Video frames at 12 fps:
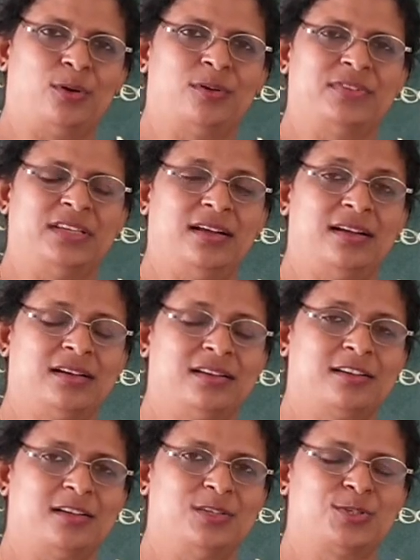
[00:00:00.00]
of the
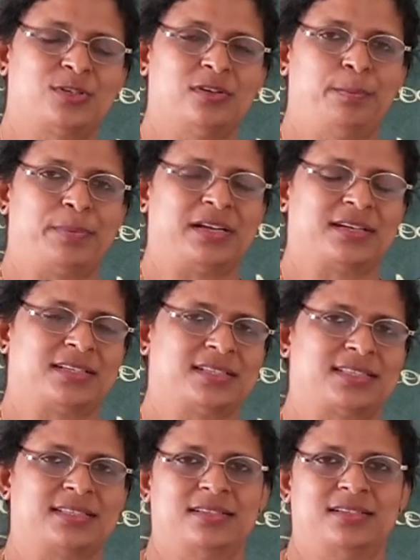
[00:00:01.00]
agricultural
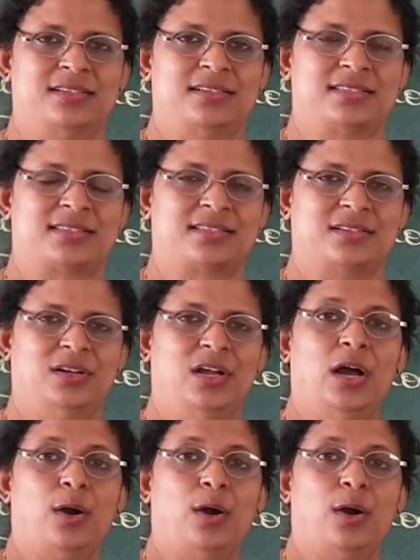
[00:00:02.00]
practices,